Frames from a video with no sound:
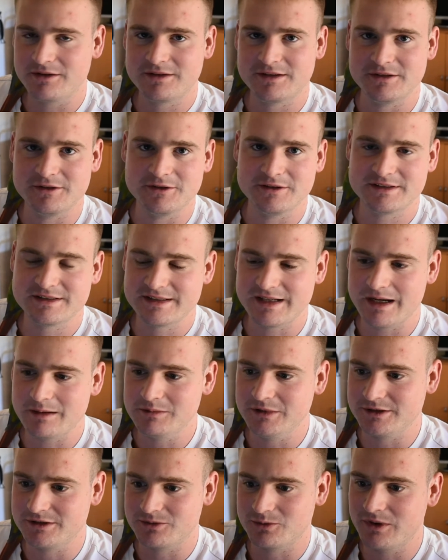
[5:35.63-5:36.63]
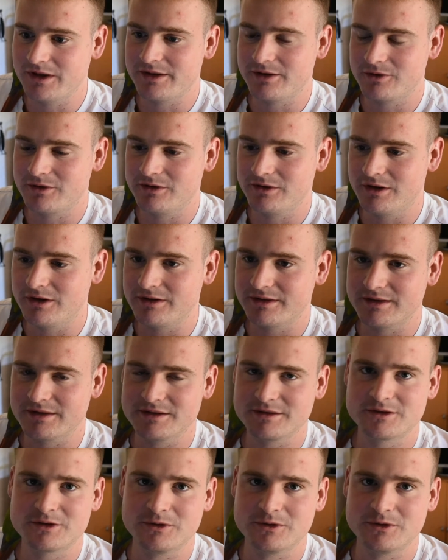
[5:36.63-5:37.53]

to establish whether or not this